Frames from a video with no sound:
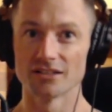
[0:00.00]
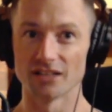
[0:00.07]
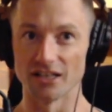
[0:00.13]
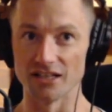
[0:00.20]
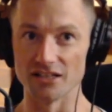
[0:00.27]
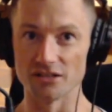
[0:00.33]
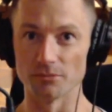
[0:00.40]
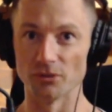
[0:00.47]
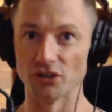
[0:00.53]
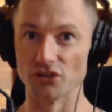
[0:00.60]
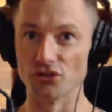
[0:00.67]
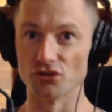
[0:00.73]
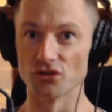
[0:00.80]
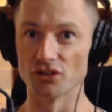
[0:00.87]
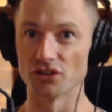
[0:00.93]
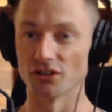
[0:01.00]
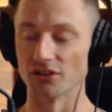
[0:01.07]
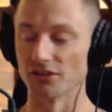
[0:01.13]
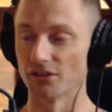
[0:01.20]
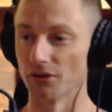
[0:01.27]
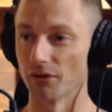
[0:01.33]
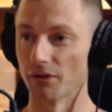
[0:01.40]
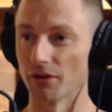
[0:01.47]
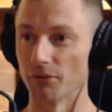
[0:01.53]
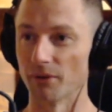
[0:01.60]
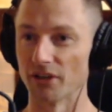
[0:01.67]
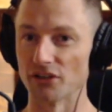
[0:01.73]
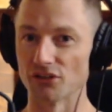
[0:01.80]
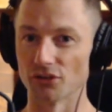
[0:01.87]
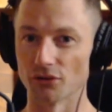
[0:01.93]
changed my nutrition. So I
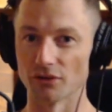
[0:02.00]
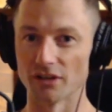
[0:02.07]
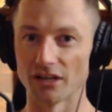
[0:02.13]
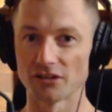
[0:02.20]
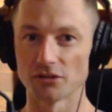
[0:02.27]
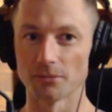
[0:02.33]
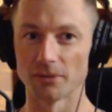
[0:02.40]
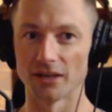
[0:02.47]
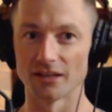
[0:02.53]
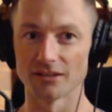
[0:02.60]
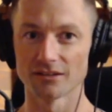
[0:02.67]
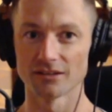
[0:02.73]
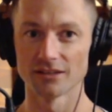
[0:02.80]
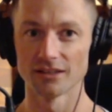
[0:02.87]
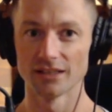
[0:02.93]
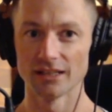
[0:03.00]
went and saw a naturopath,